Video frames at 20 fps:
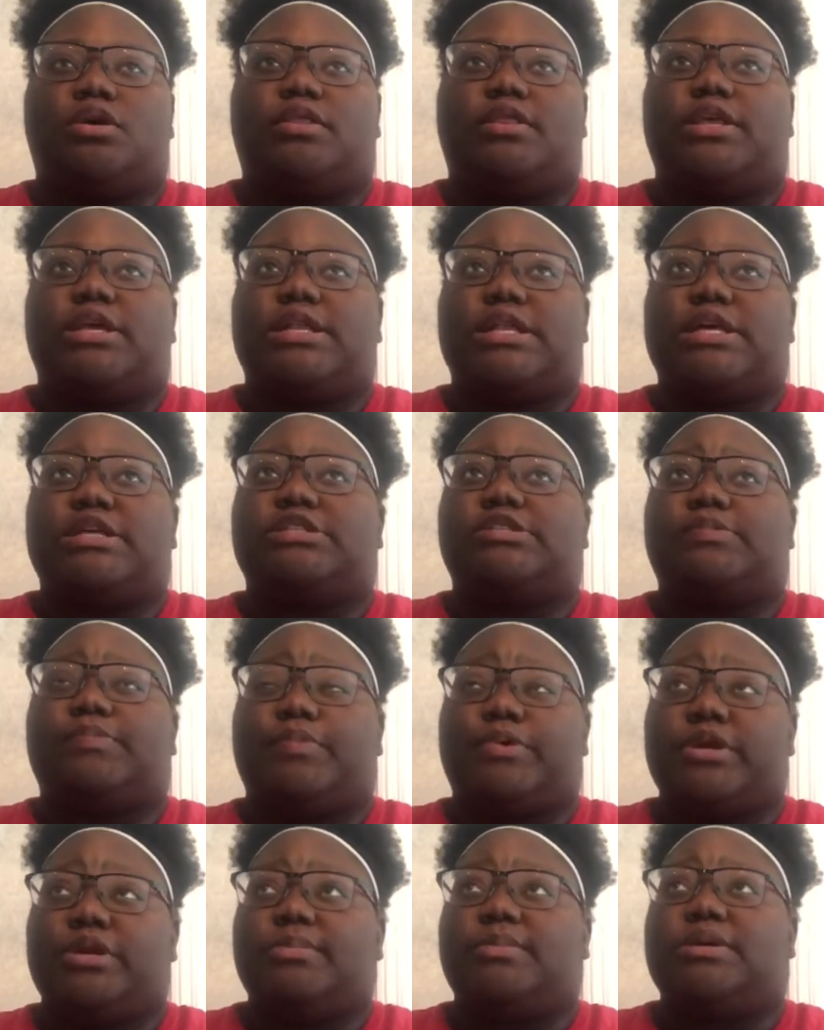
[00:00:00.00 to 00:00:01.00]
think that's
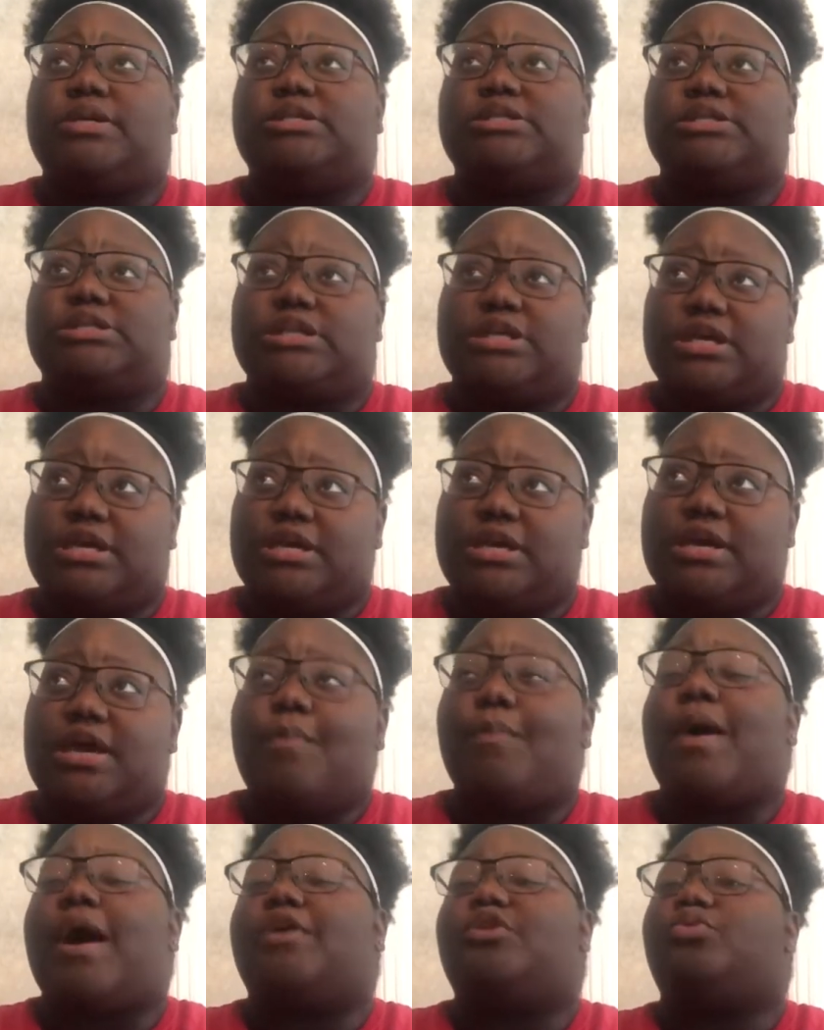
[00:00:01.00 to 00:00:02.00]
pretty much
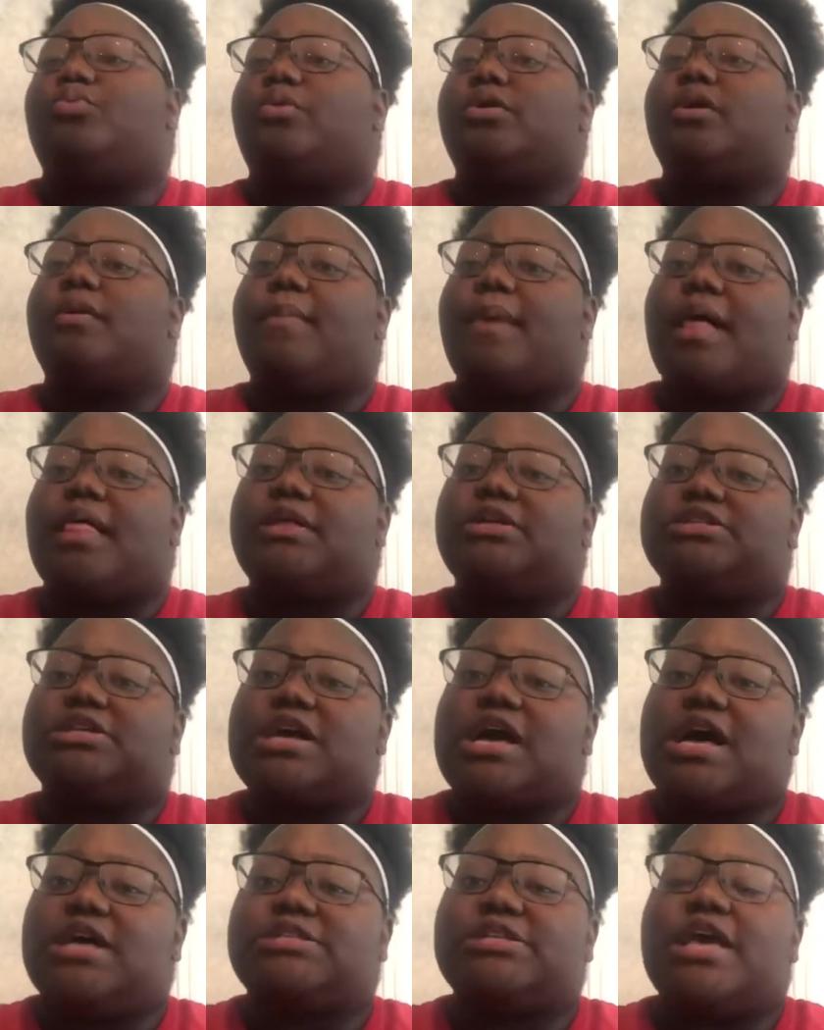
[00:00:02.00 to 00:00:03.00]
it. But I do want to
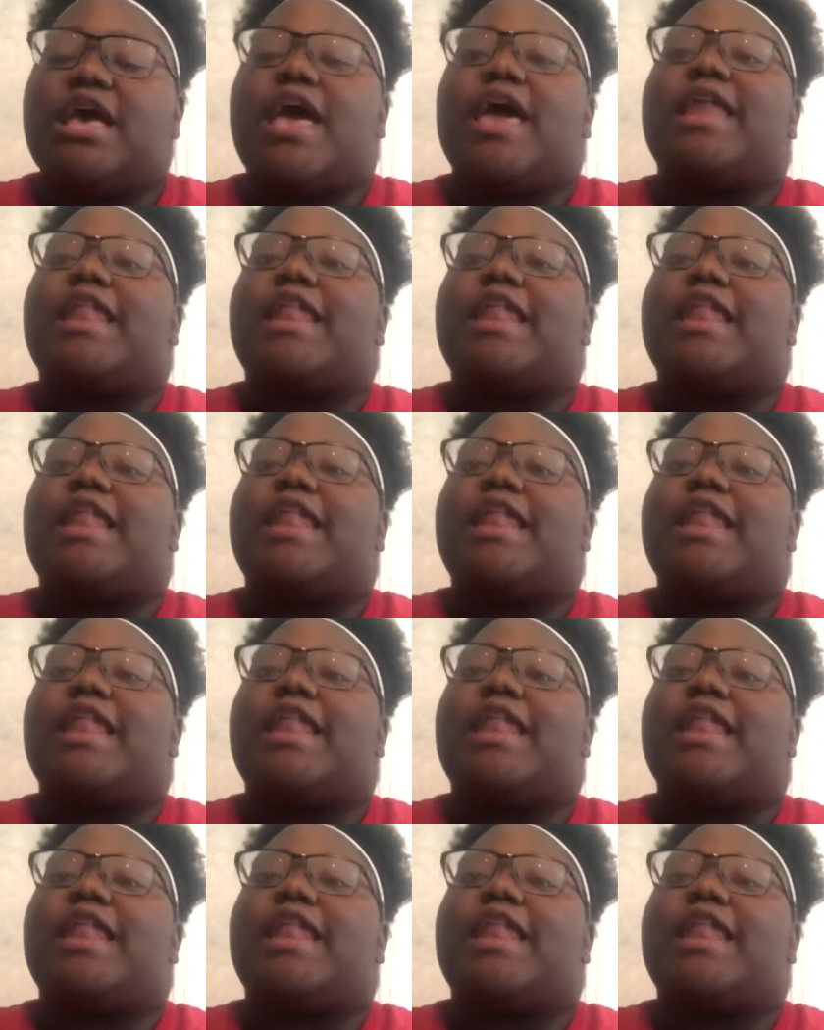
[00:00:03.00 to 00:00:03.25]
apologize.